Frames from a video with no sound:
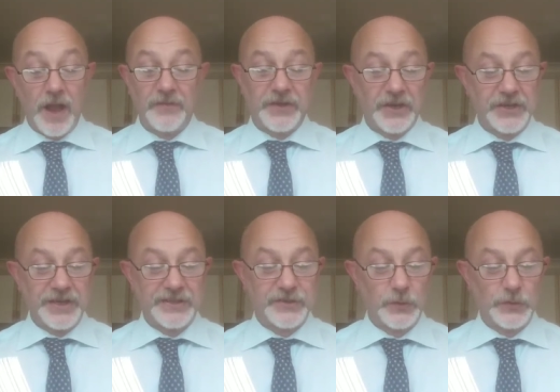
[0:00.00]
I've done an
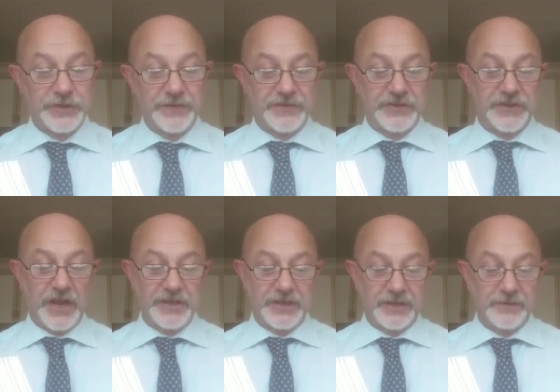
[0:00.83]
exhaustive
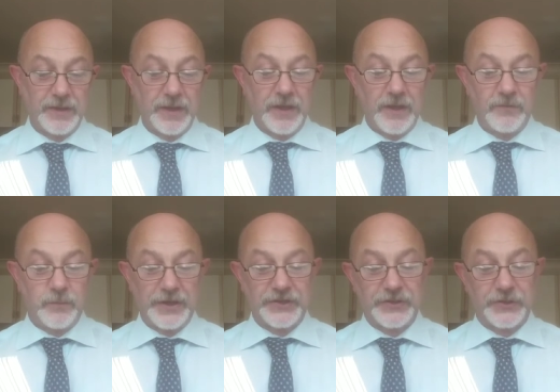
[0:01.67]
study of
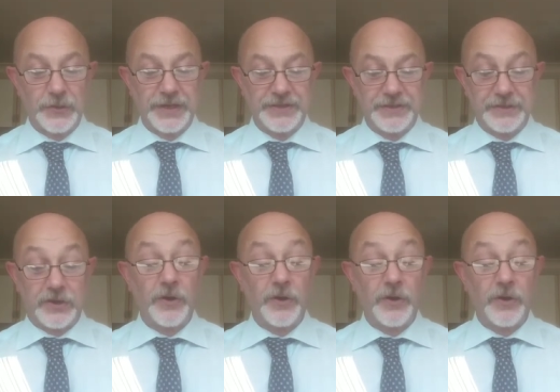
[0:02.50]
which stoins,